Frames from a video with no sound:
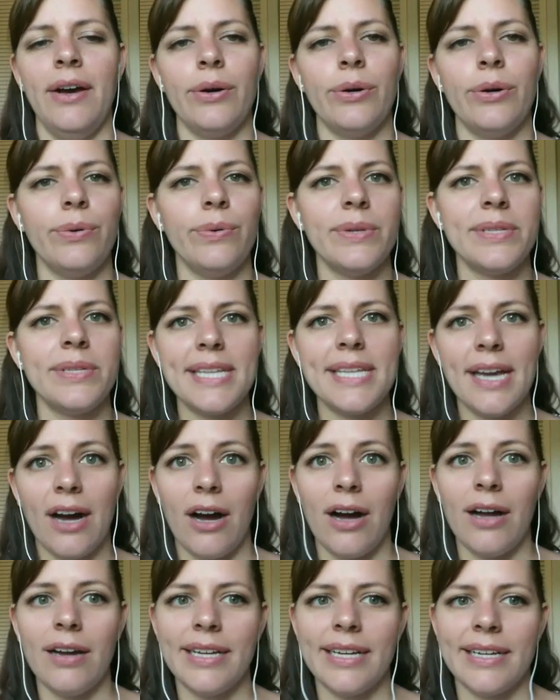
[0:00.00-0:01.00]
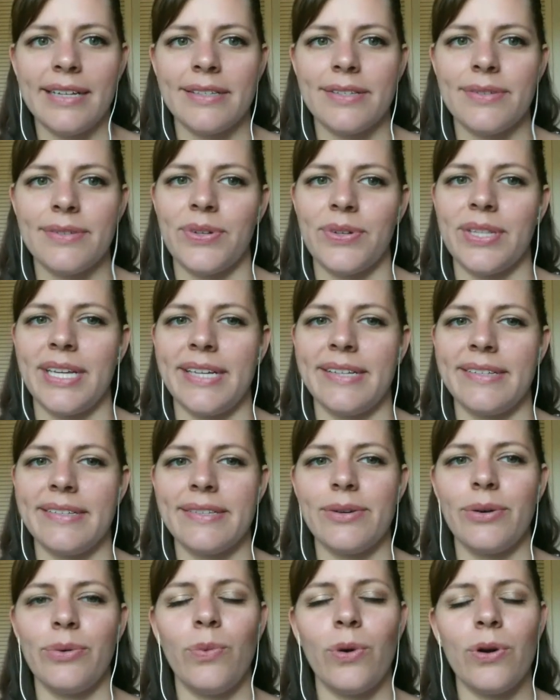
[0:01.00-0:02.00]
Who is the audience for
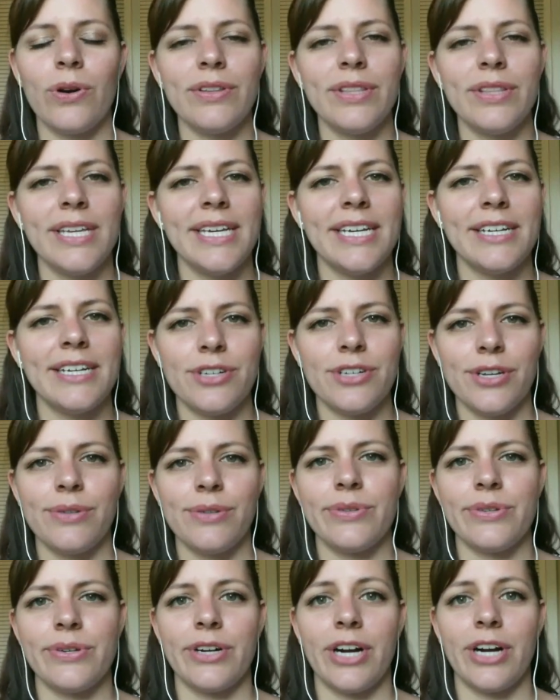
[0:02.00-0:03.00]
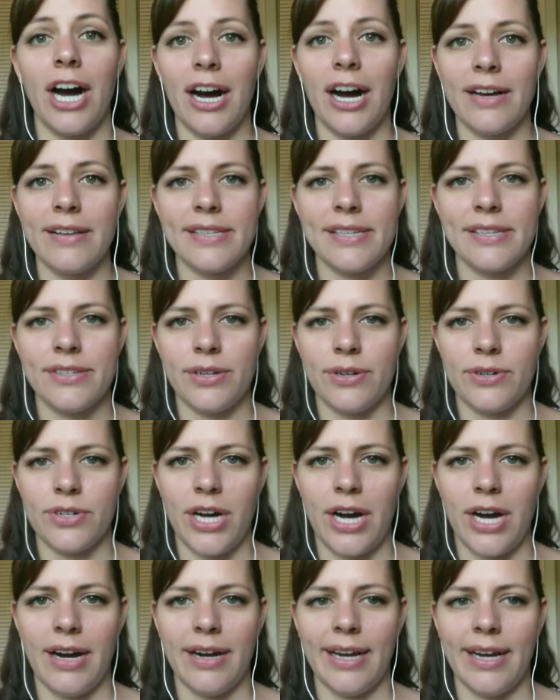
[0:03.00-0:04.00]
these? What are the issues or causes you're
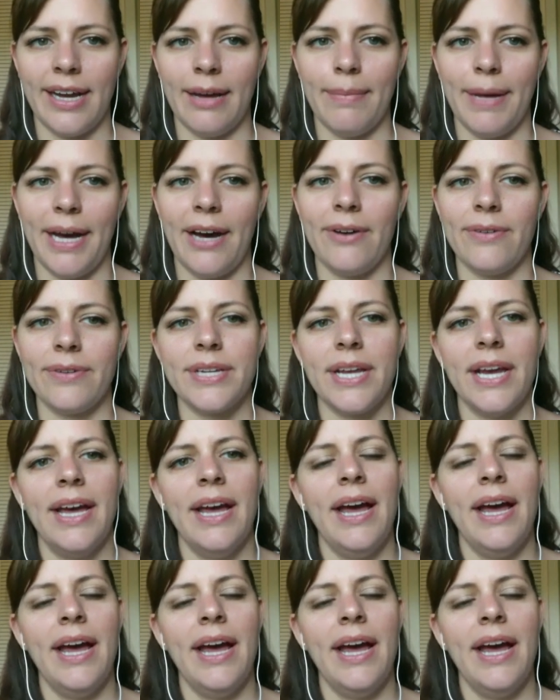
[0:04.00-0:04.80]
talking about?